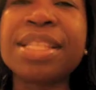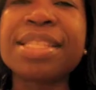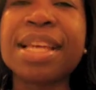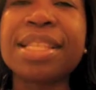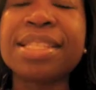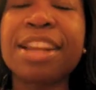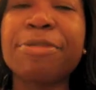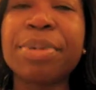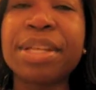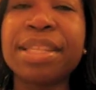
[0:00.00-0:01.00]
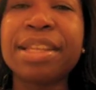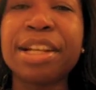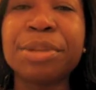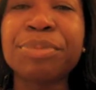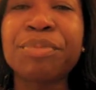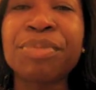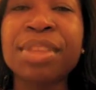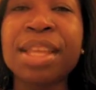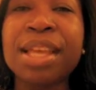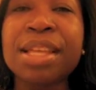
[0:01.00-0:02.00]
insights that I've put in there.
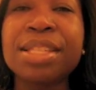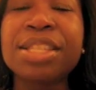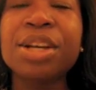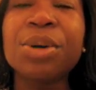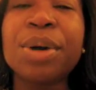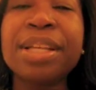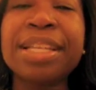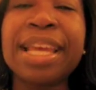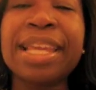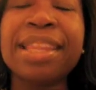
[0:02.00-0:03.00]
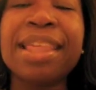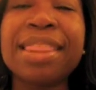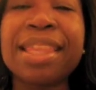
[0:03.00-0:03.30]
So again,